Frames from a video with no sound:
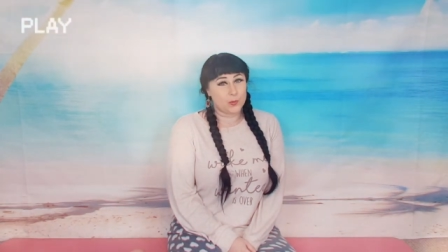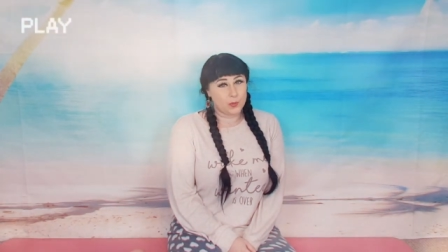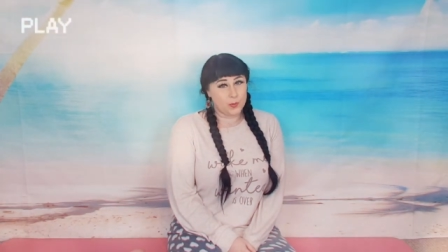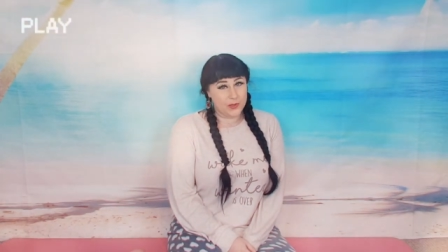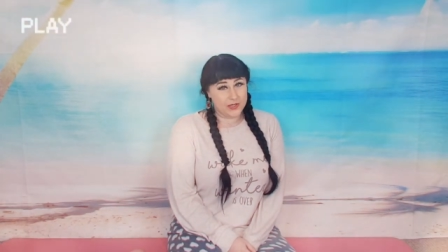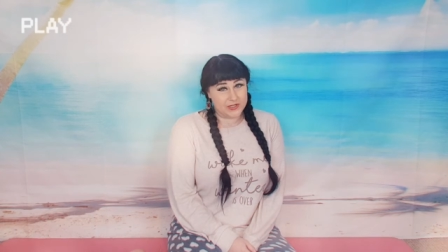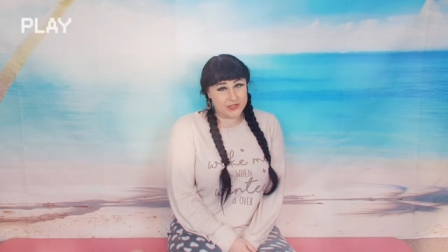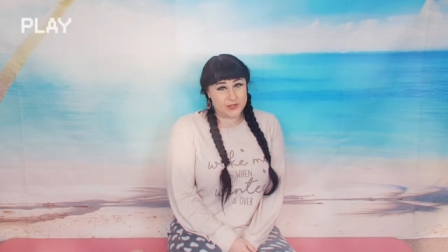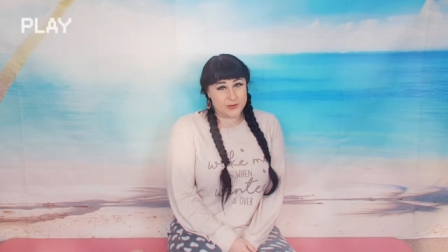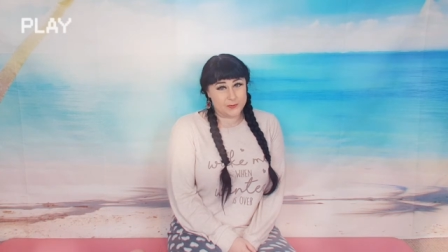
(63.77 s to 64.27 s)

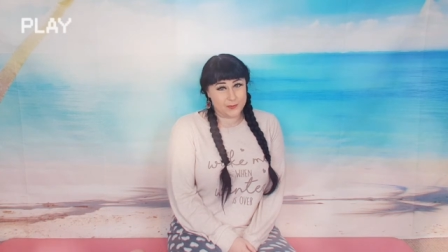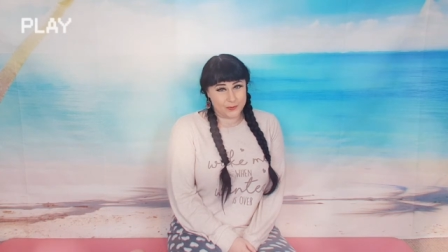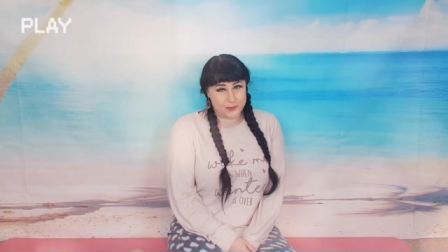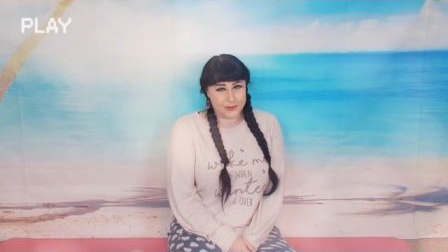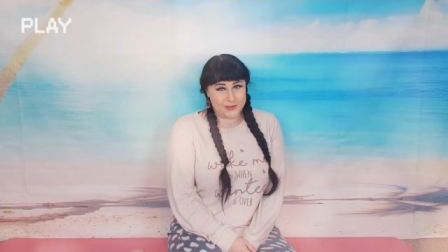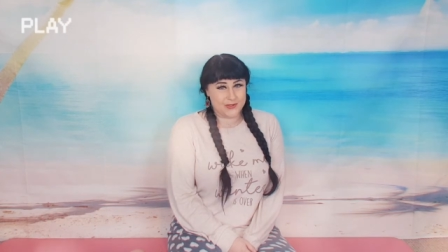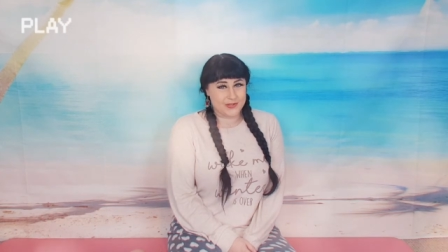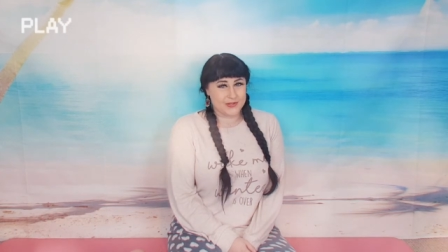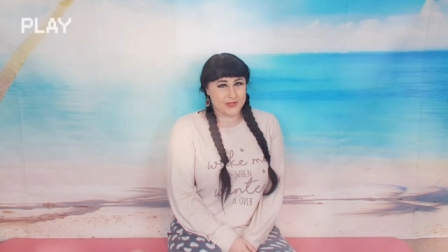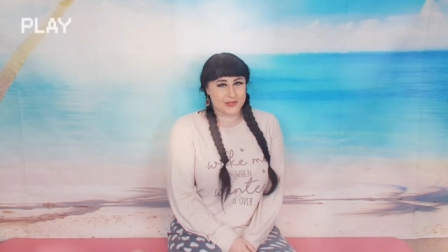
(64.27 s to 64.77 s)
which
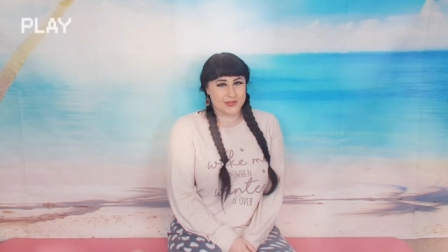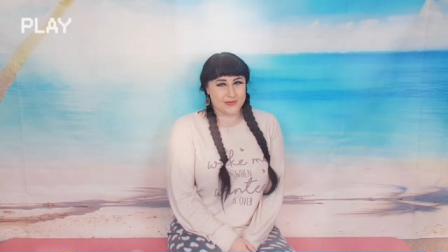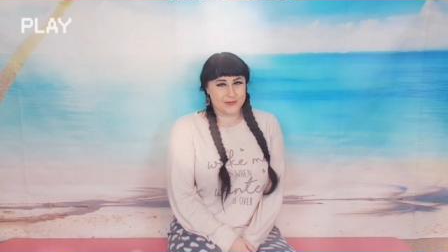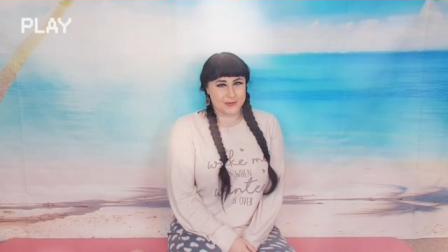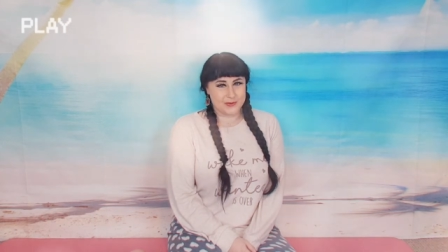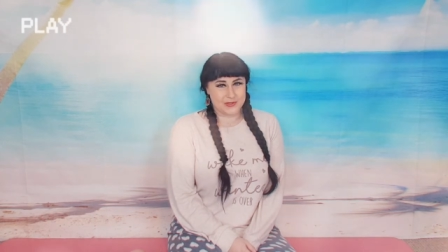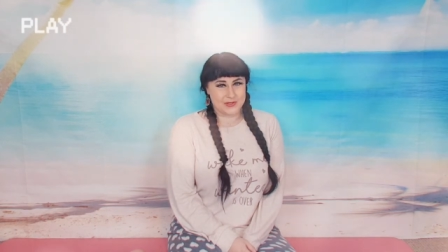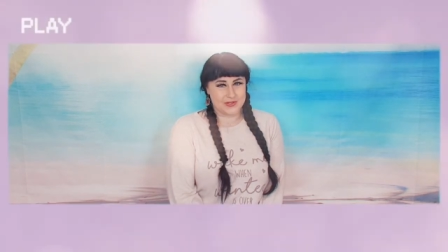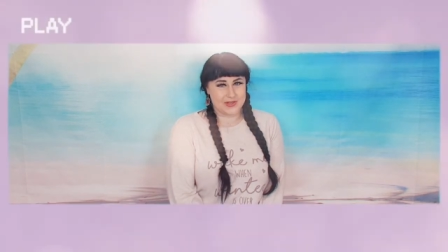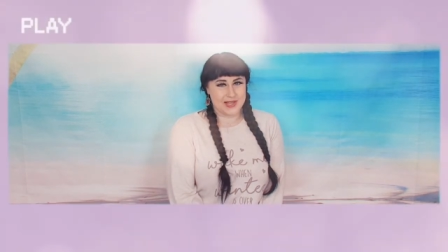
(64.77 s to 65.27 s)
postures
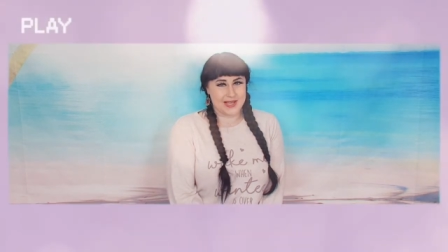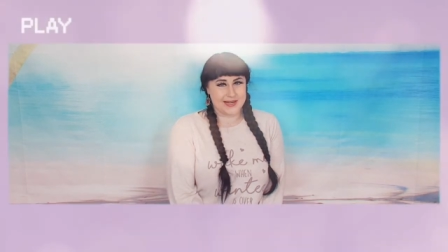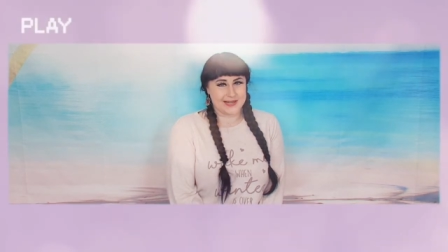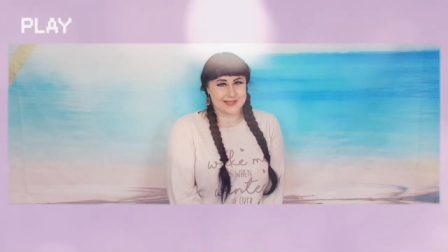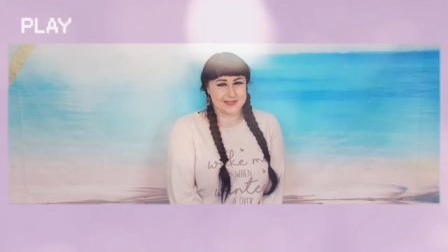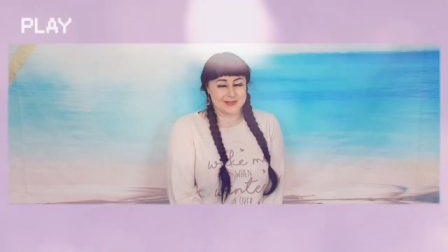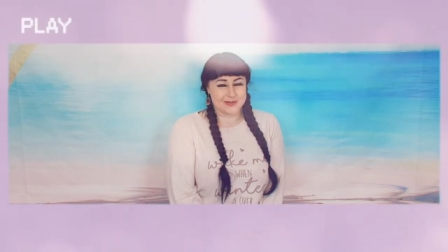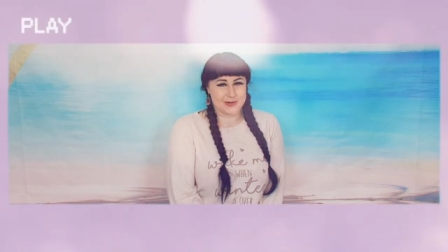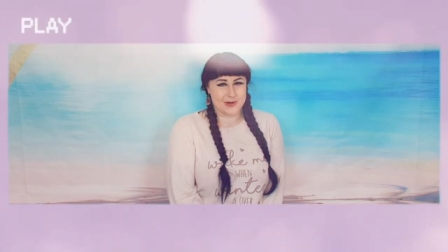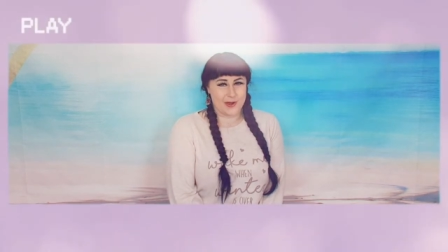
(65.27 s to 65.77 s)
would you
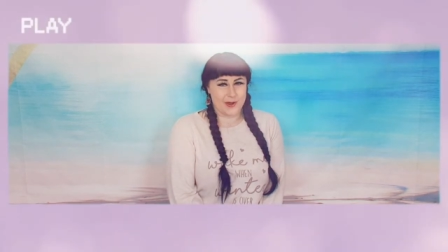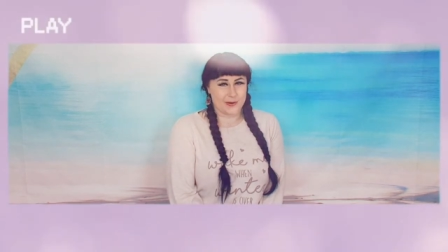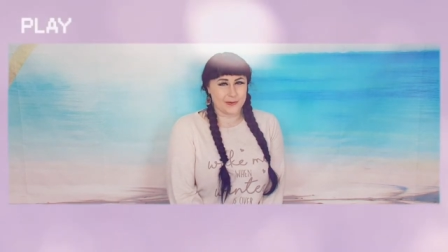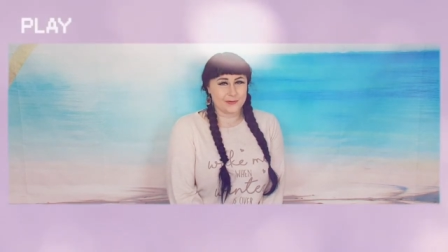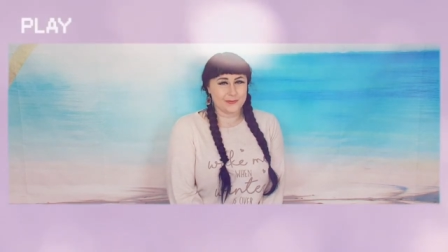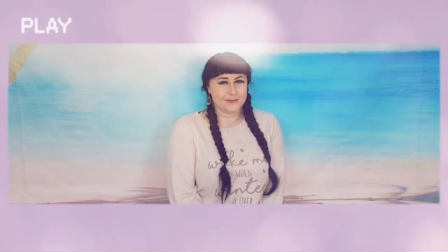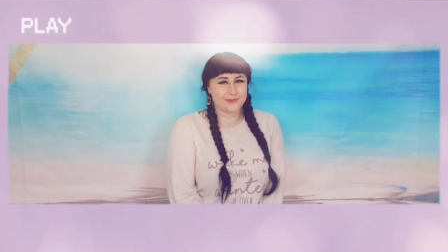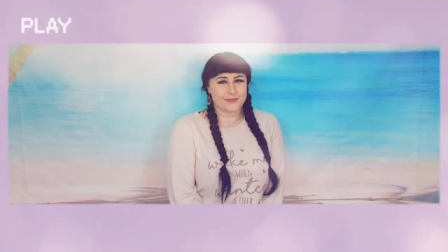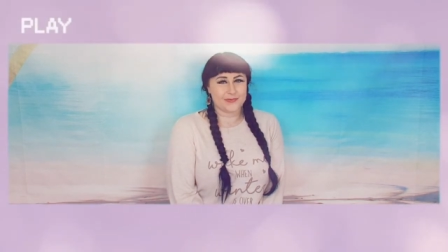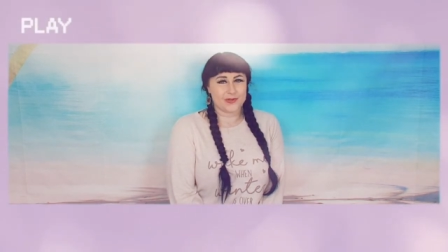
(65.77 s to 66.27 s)
like to
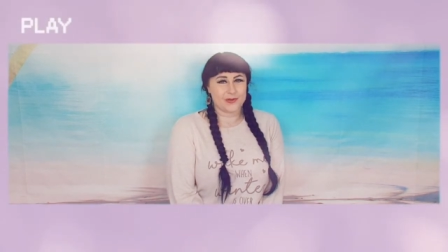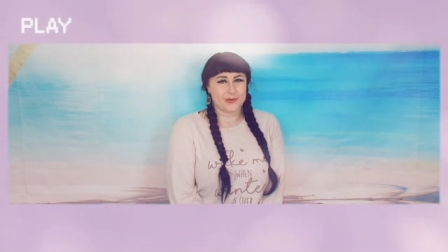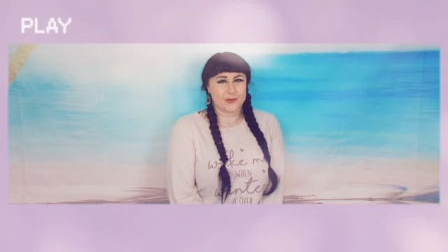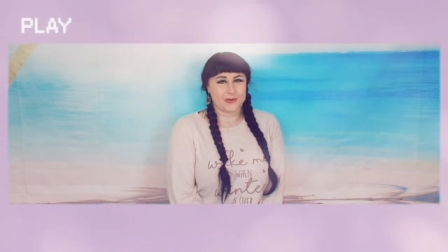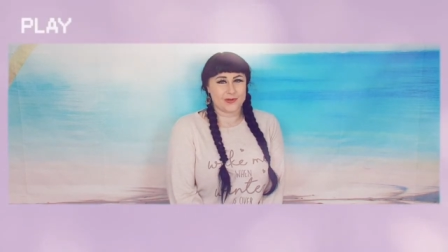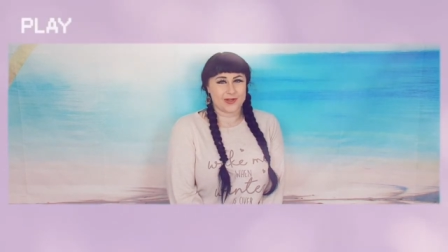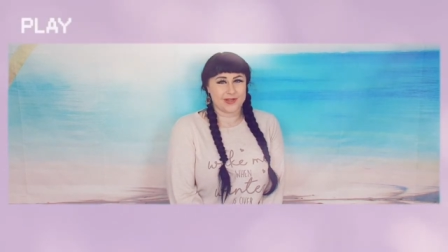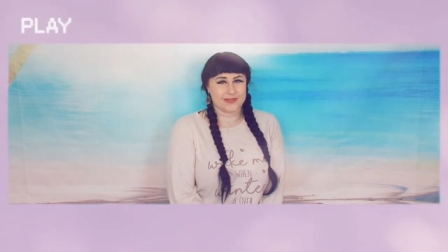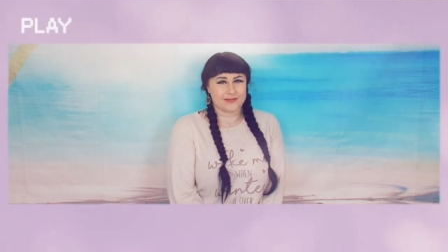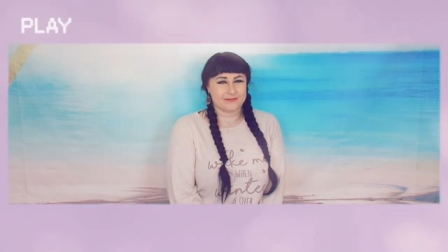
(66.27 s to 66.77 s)
know
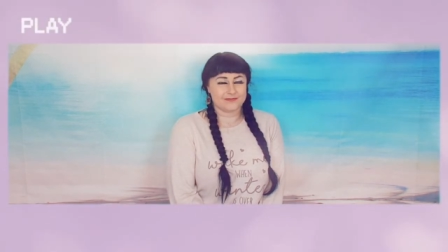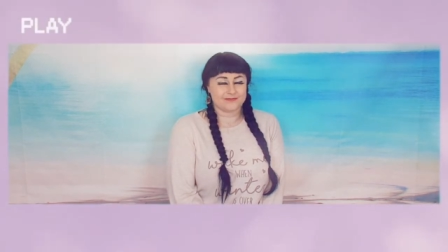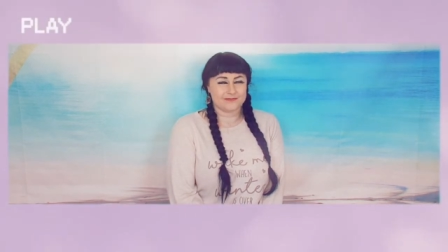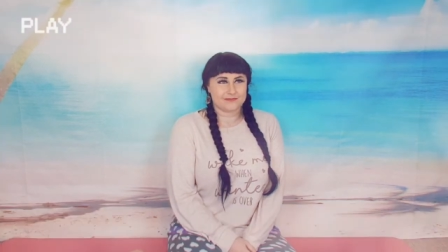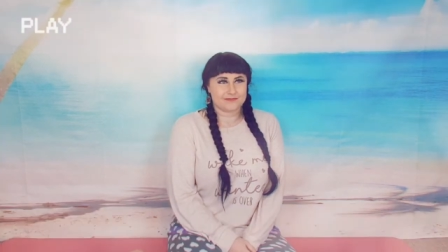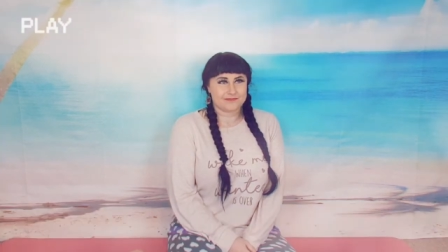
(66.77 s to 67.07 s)
or